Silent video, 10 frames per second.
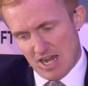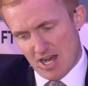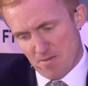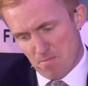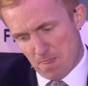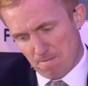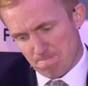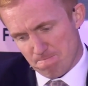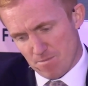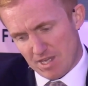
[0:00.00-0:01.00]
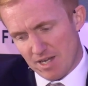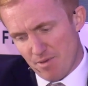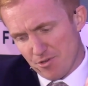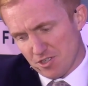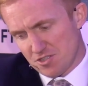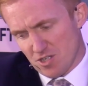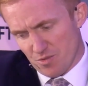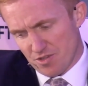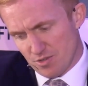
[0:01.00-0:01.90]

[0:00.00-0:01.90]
Khady, maybe I can start with you